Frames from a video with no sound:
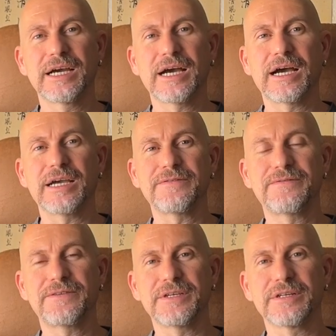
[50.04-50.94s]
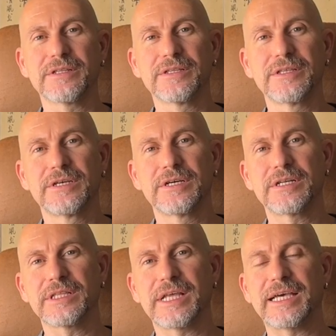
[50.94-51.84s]
I feel
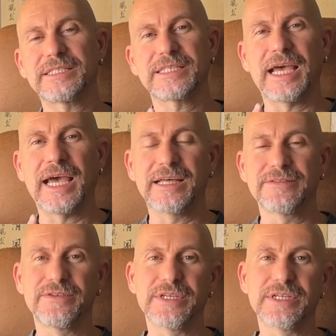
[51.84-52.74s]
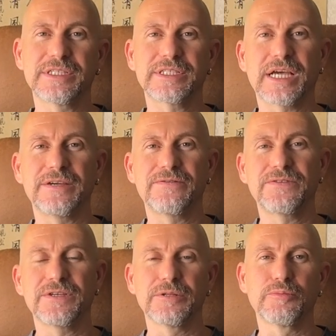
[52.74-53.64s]
less envious, I
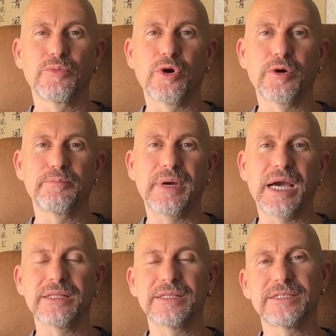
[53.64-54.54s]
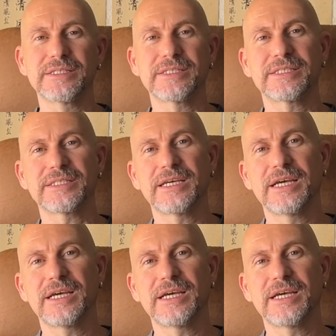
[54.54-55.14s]
feel more balanced,